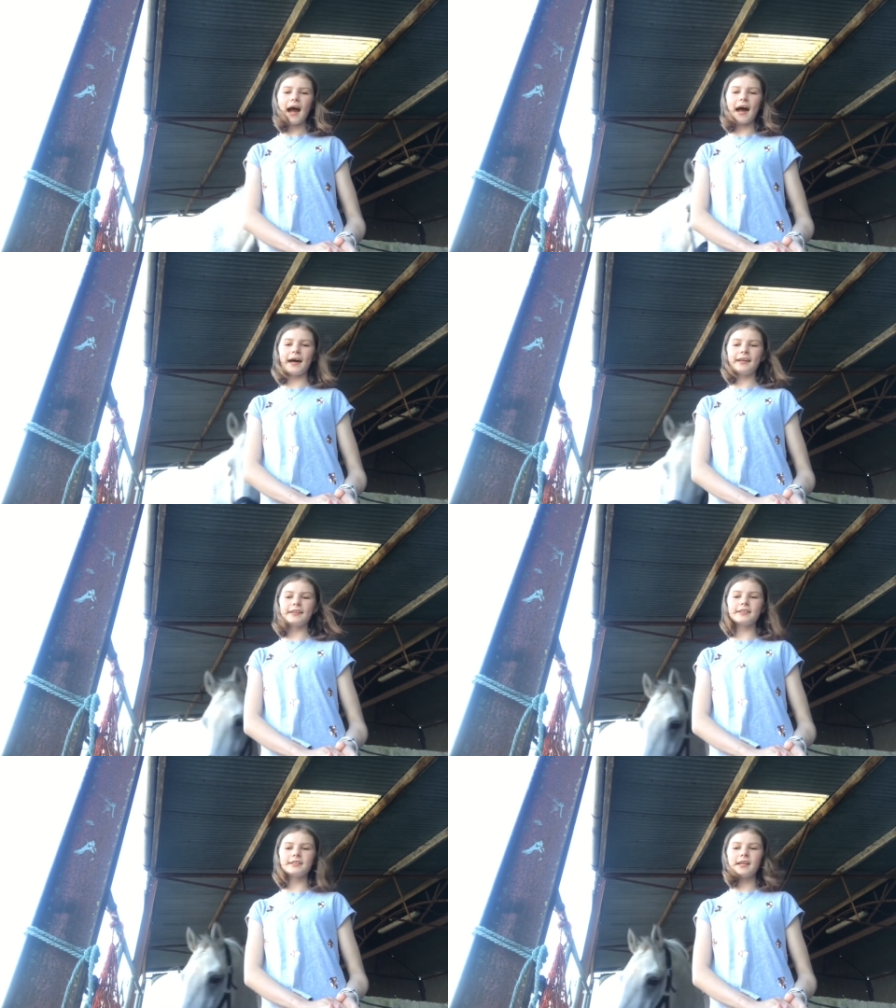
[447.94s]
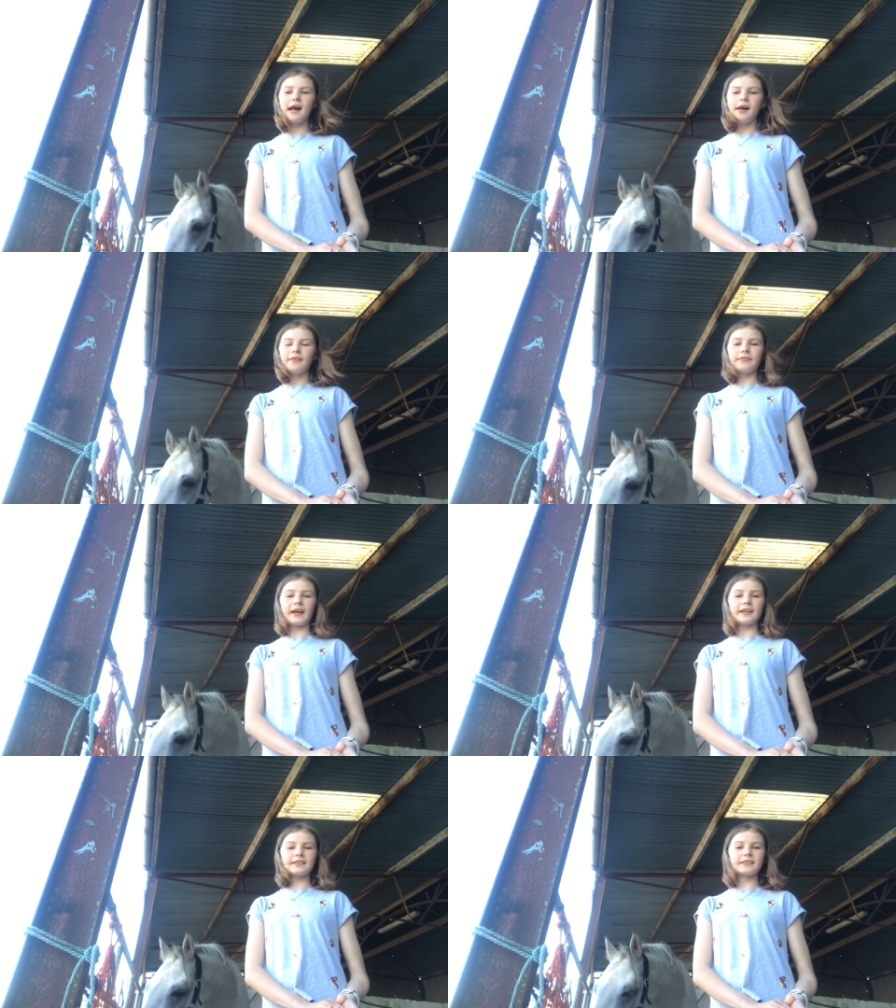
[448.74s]
and
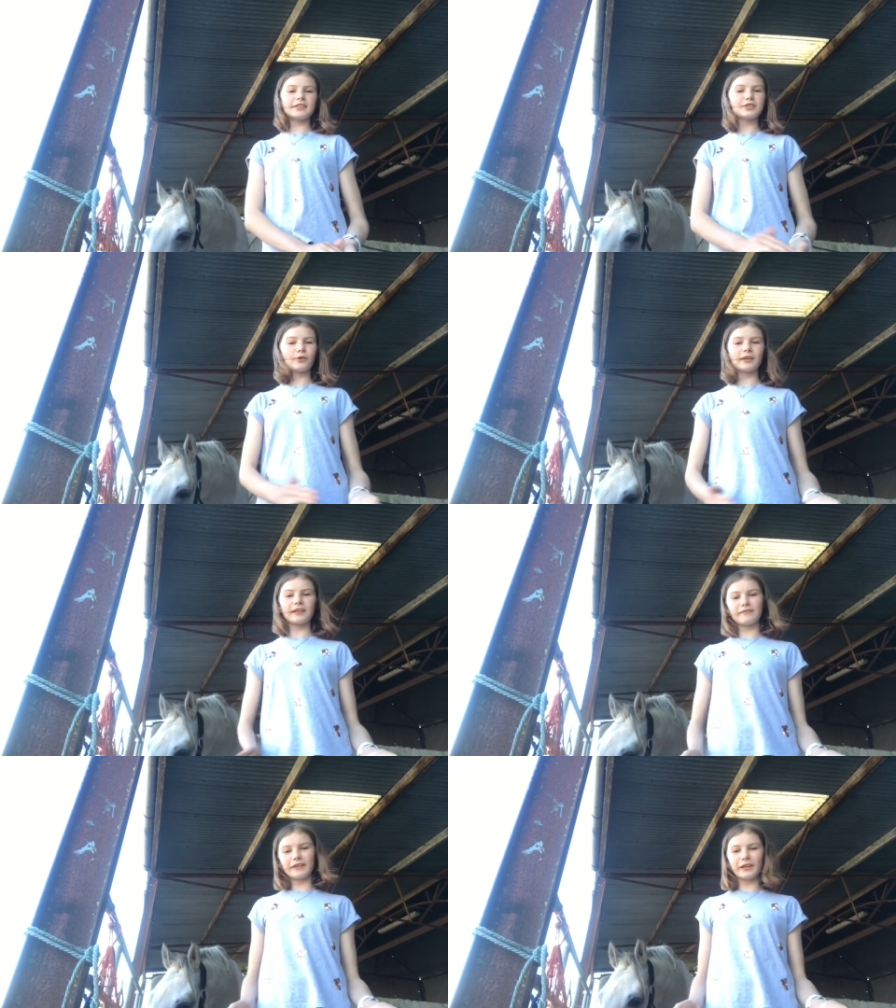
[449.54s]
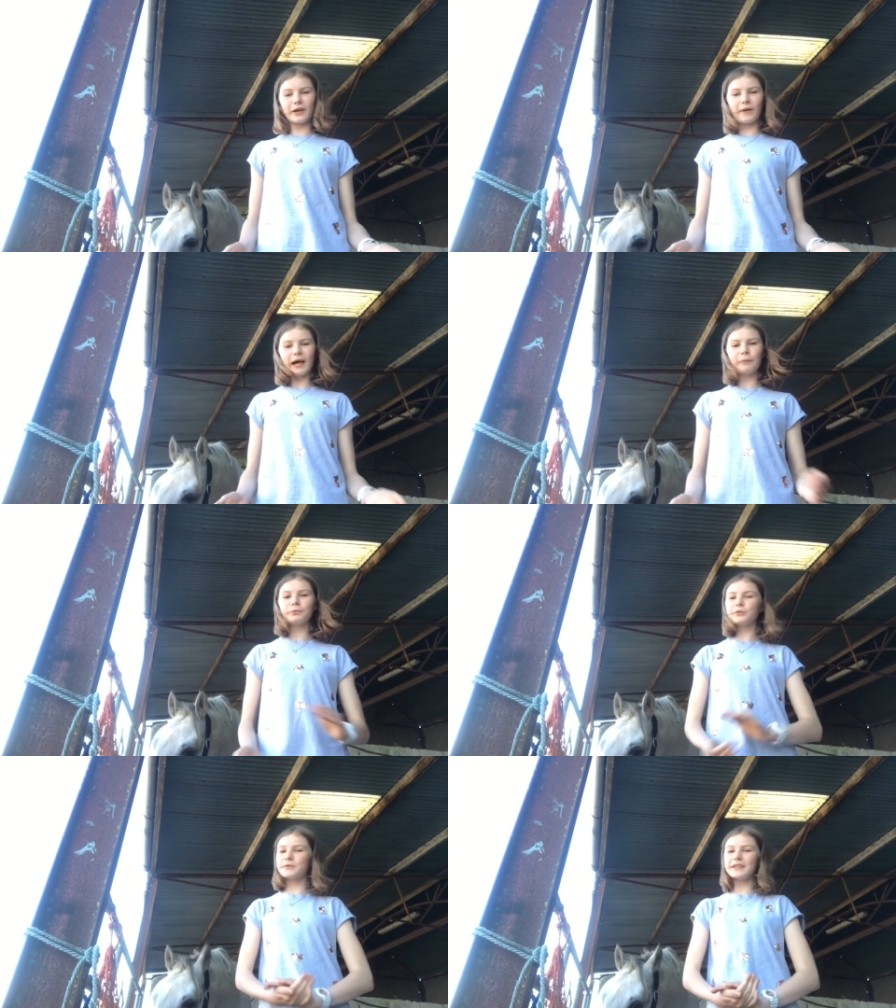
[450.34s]
that this short little video
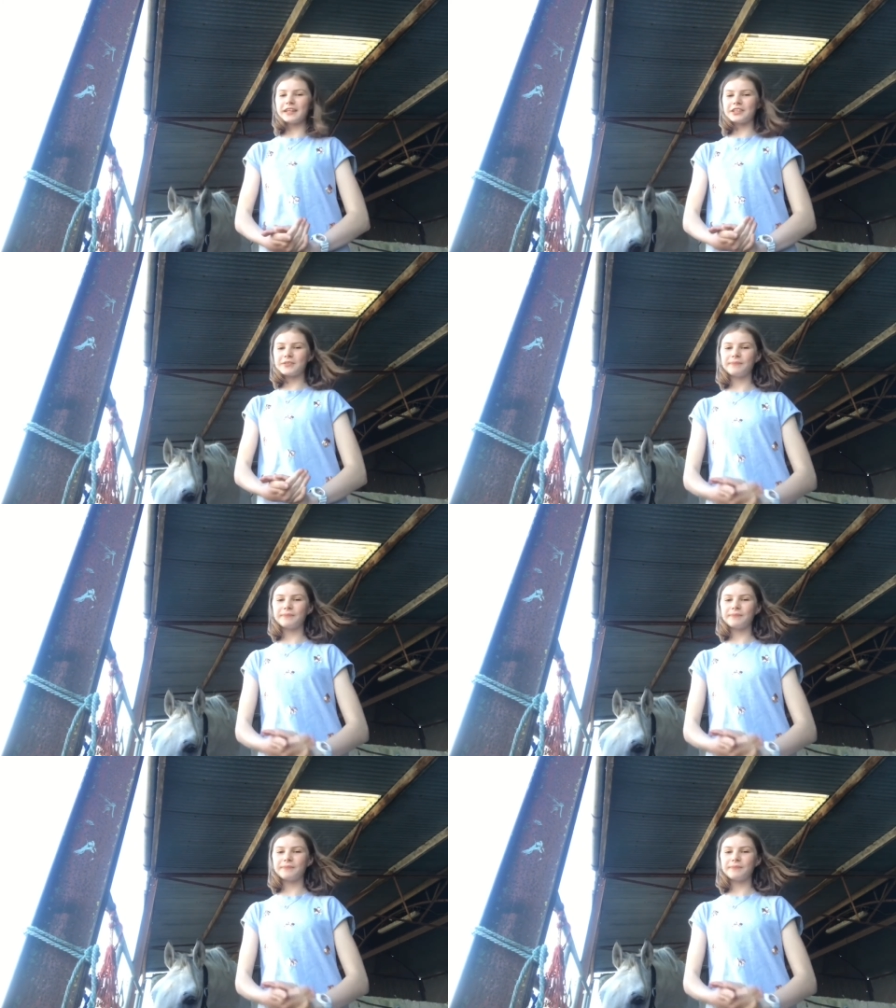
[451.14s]
helped with sweet itch.